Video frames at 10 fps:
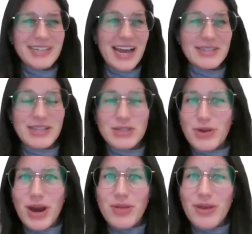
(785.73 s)
Yes,
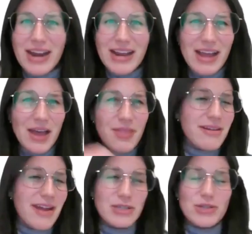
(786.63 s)
that's great. Are there any
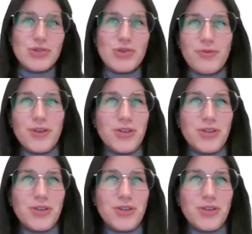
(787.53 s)
other Next Control